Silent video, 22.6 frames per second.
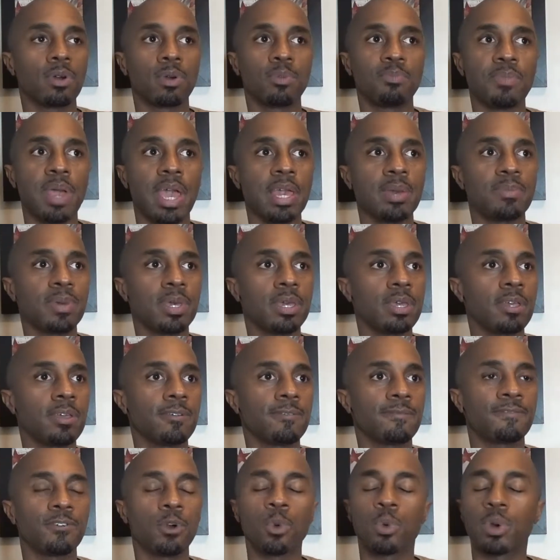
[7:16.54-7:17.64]
Maybe
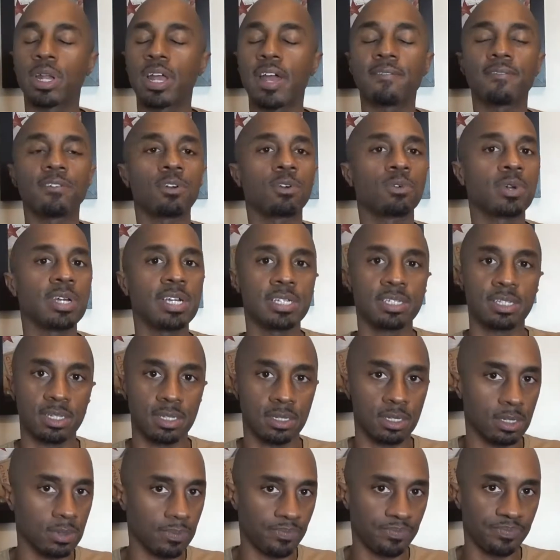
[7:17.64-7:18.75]
for whatever
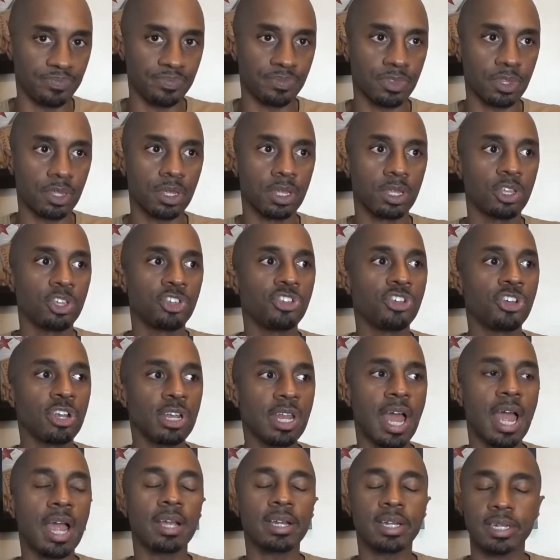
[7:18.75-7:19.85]
reason, you're
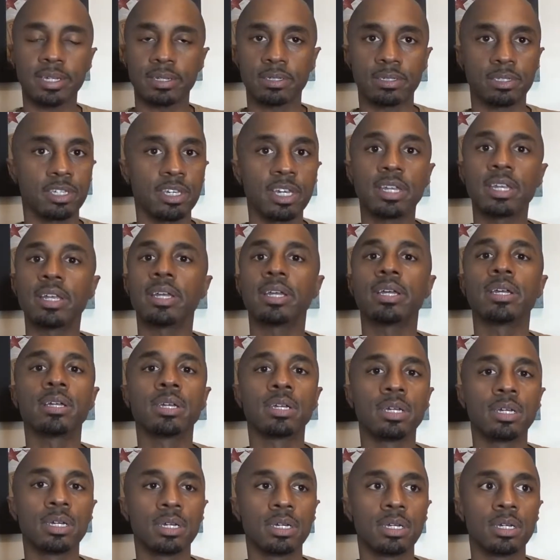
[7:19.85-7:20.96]
not
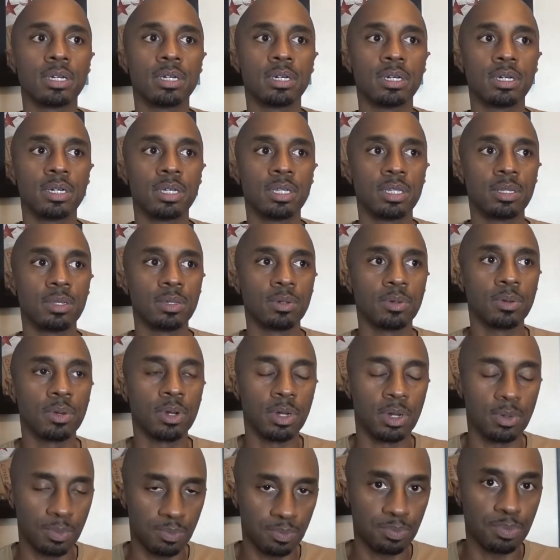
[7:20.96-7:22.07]
getting
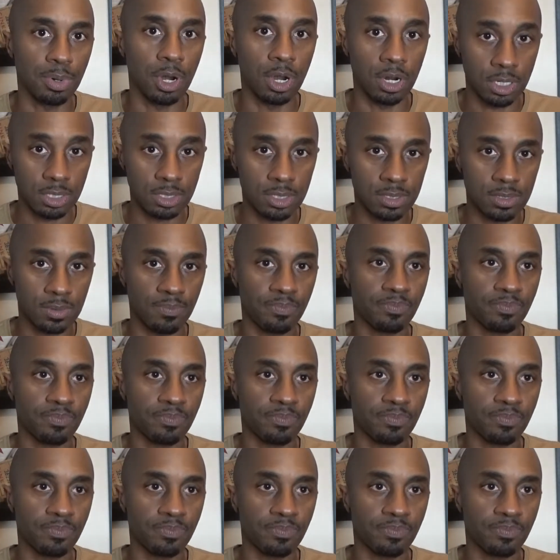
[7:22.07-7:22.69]
booked.